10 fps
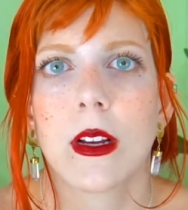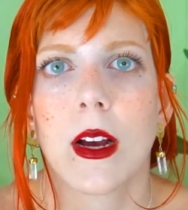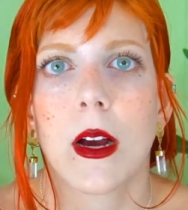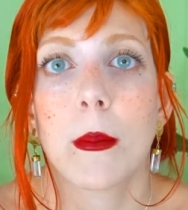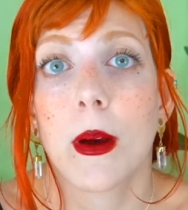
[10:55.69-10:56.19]

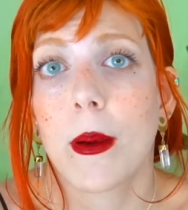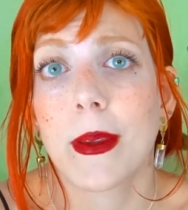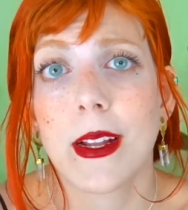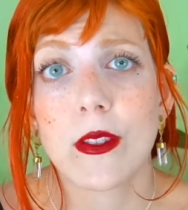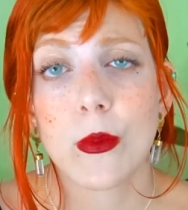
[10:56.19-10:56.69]

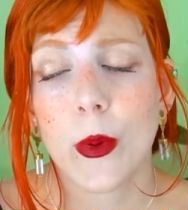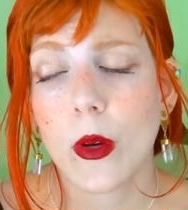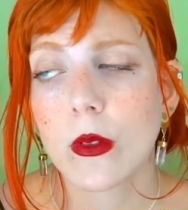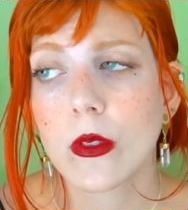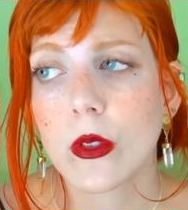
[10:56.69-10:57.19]
I
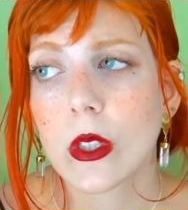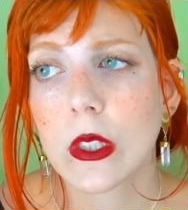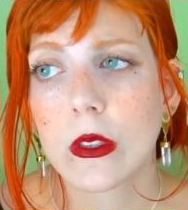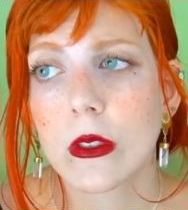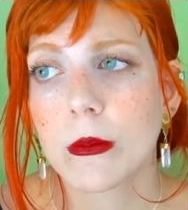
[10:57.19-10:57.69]
suppose you
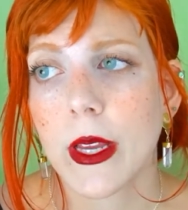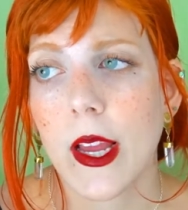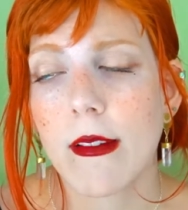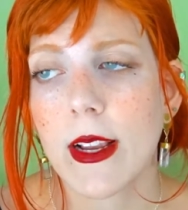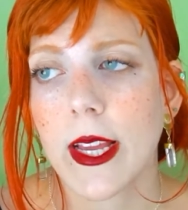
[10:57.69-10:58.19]
could
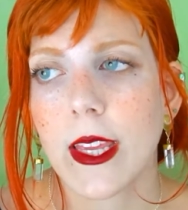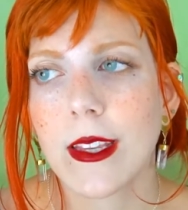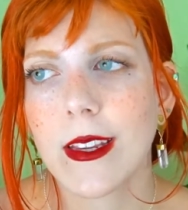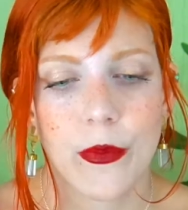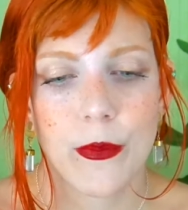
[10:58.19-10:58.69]
behave like he did,